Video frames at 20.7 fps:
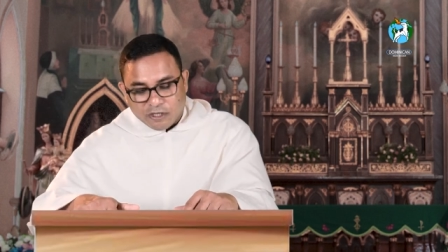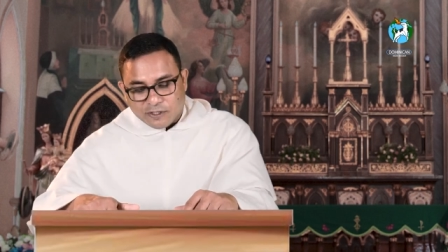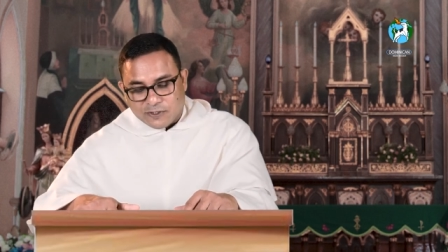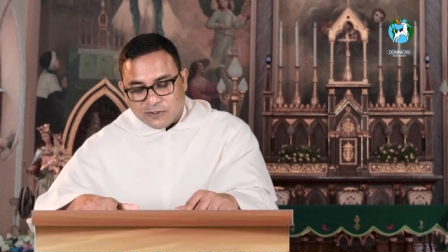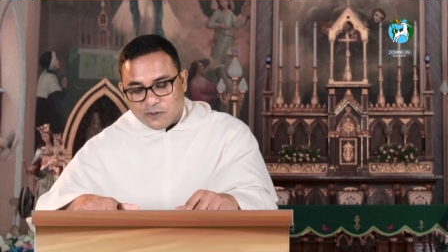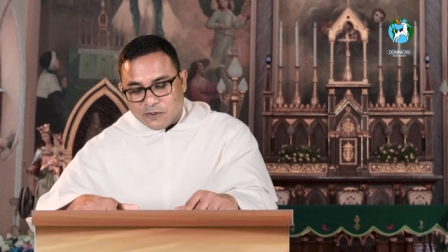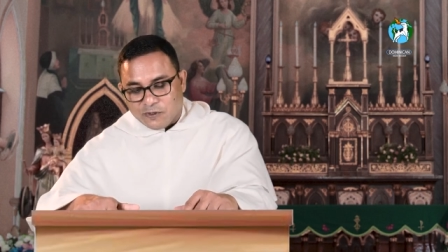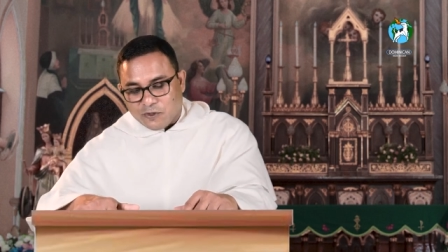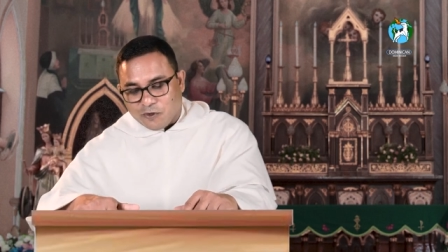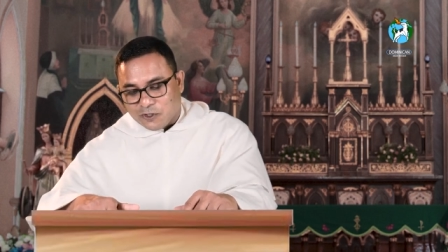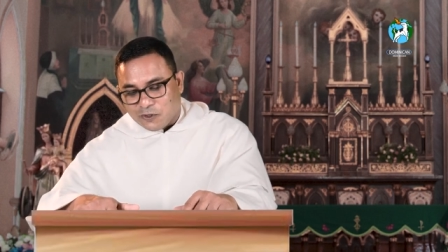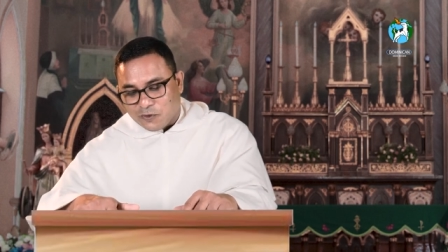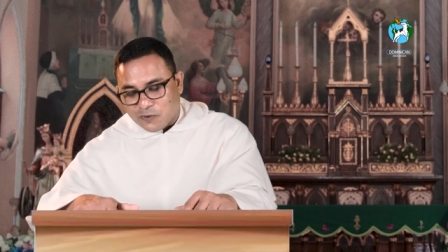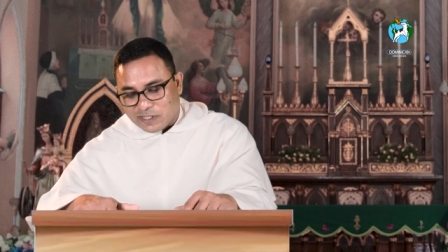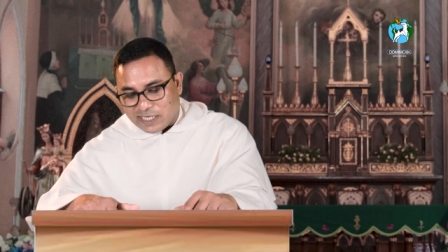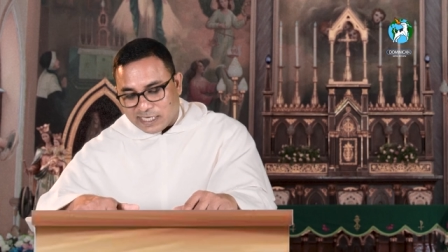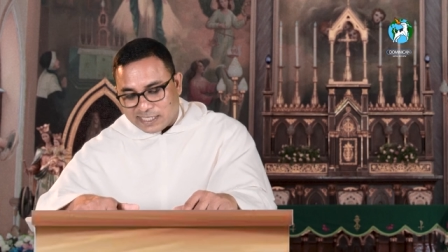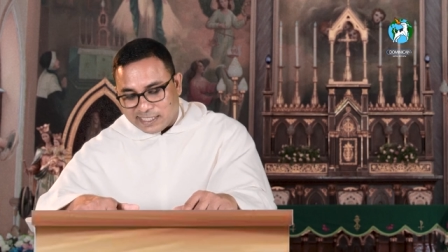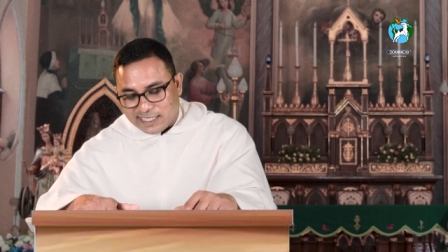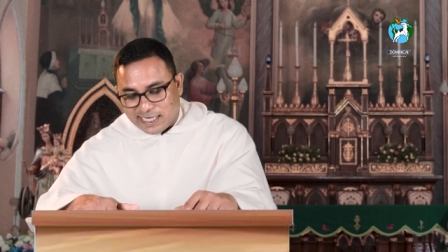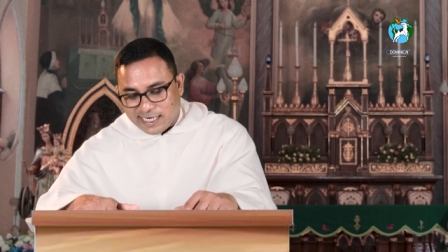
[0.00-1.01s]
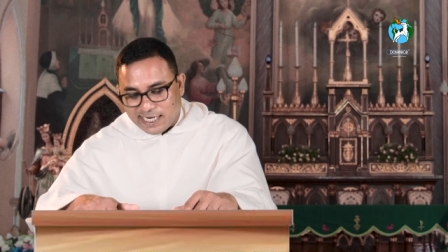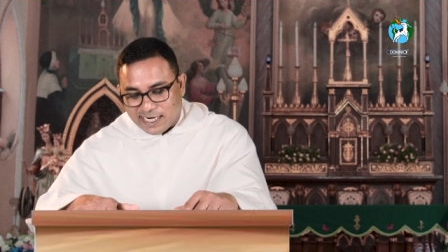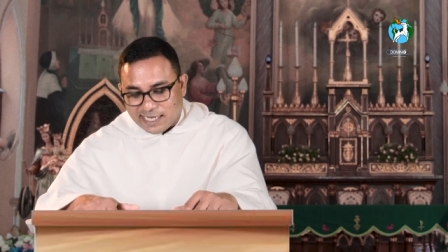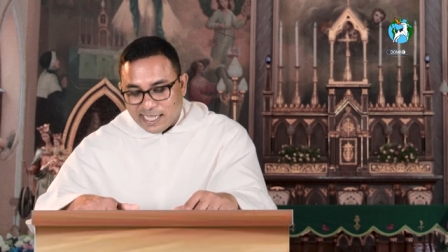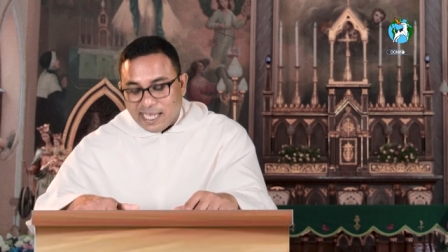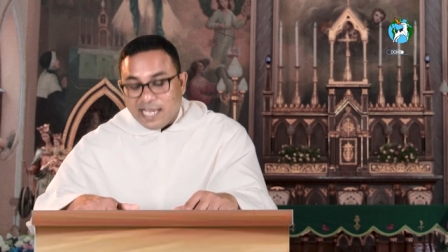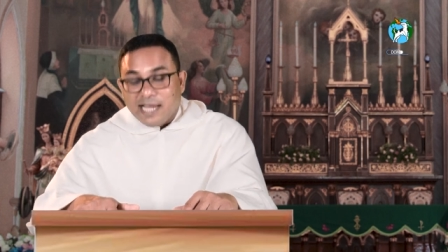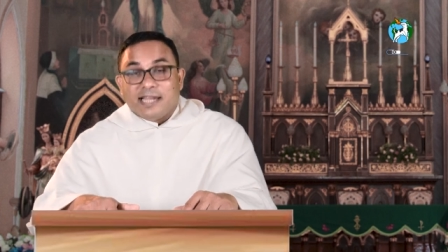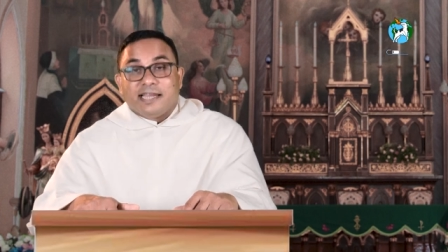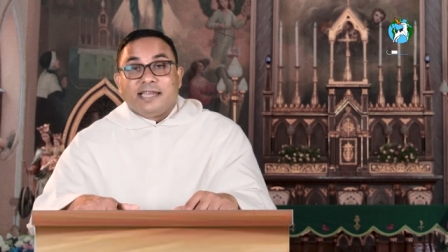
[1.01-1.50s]
Also, those who
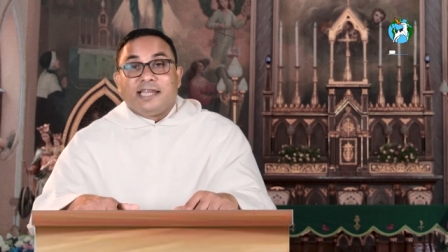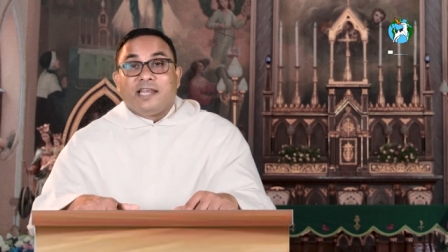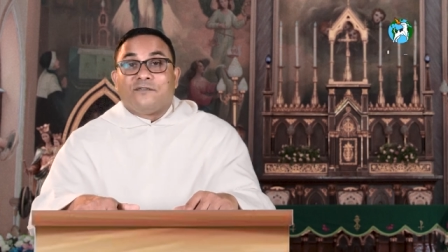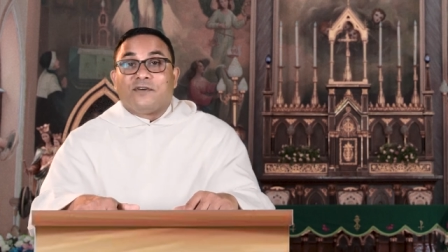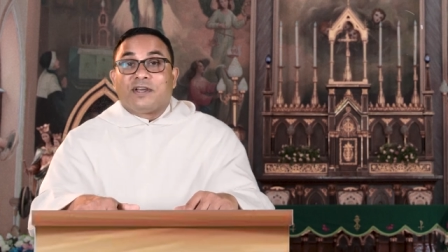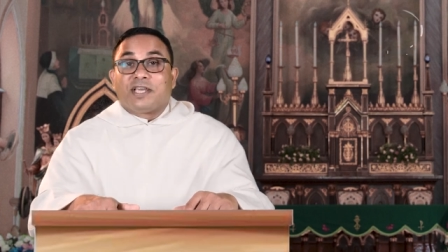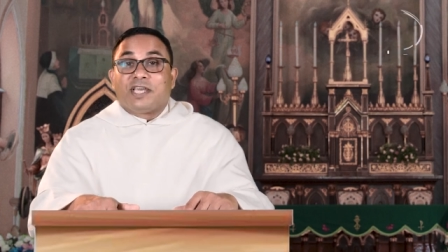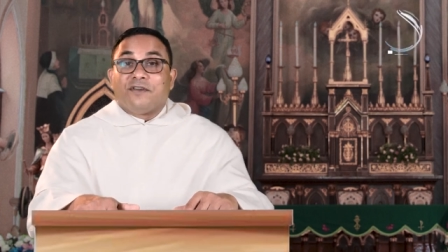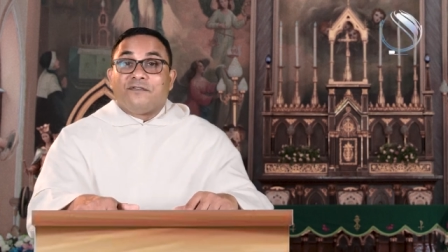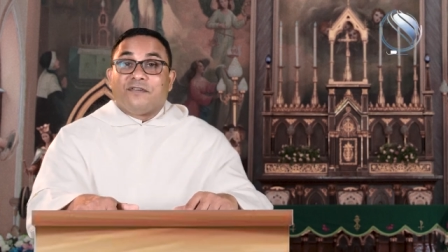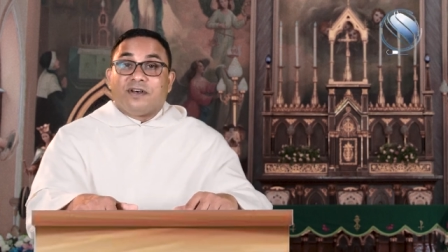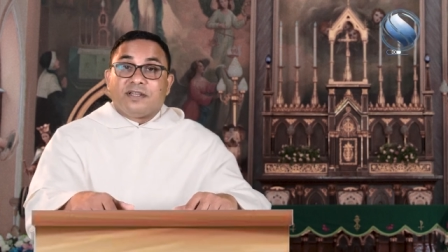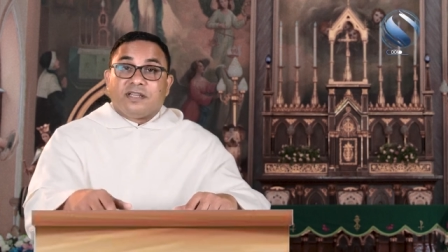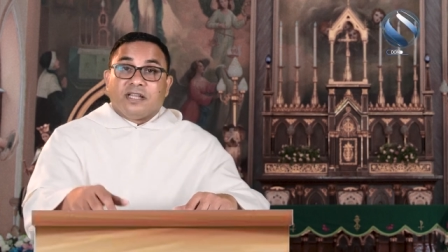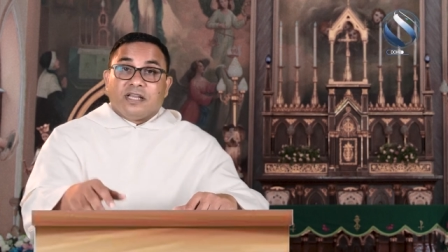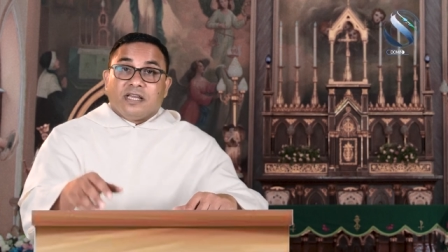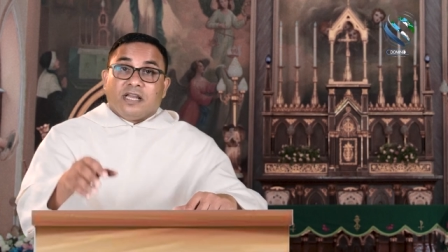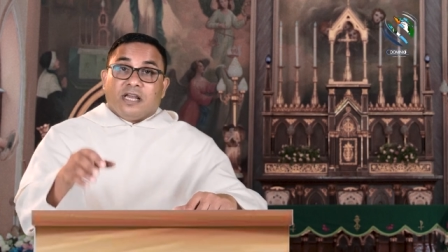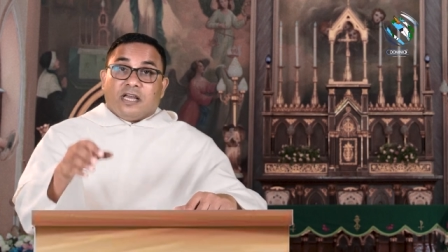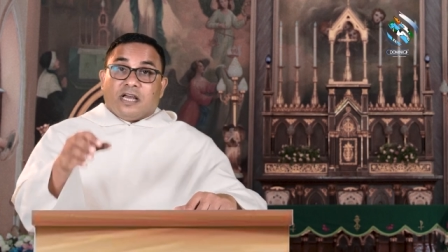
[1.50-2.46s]
succeeded, they were given